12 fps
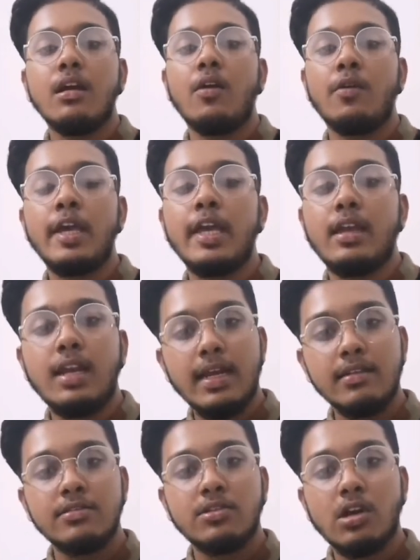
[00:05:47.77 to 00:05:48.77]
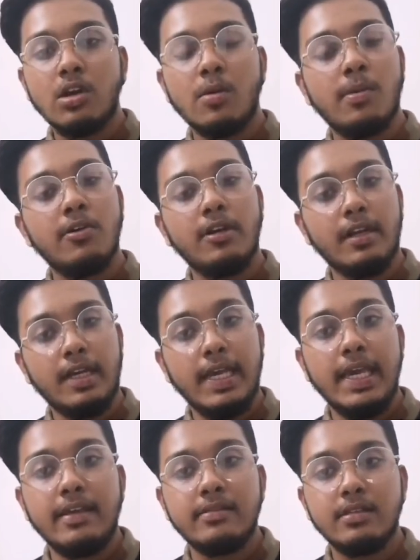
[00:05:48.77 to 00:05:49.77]
Okay, let's talk about the
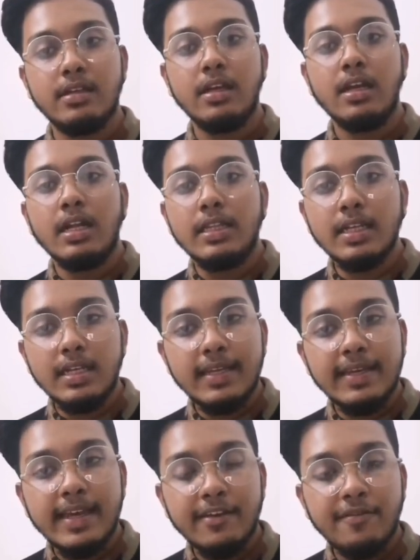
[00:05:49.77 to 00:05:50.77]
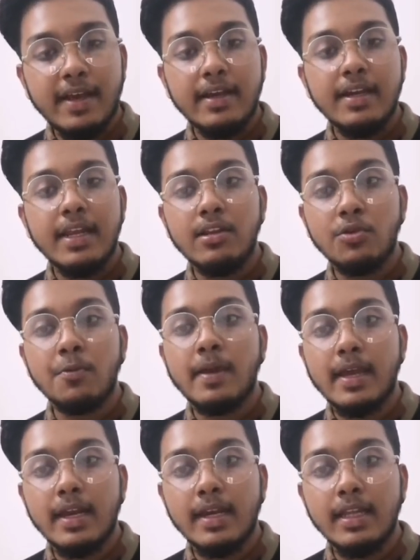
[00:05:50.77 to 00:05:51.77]
case. The DF agreed to
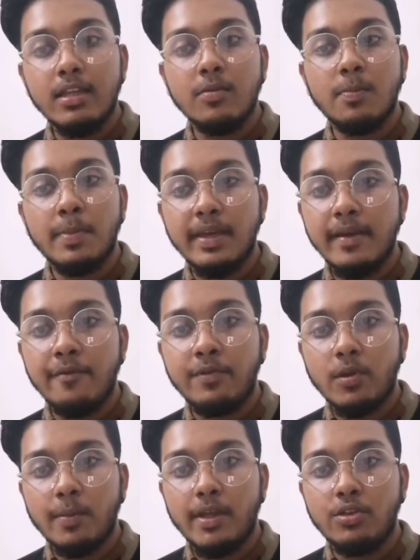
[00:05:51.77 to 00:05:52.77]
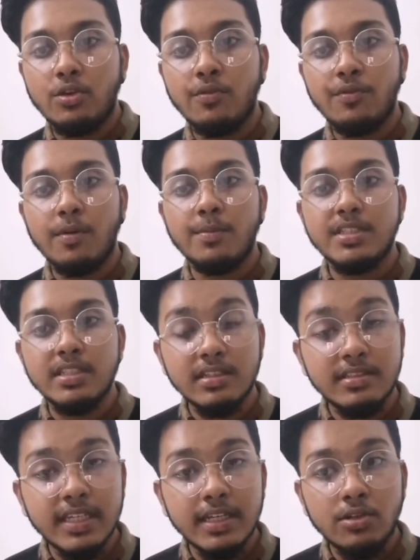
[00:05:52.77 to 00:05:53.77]
carry the PF tomato from
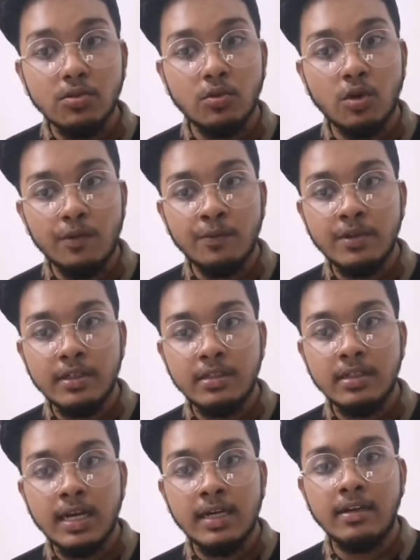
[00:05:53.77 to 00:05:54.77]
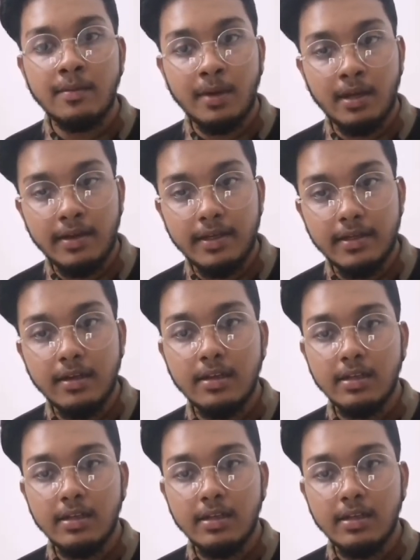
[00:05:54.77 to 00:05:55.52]
Jersey to Covent Garden Market.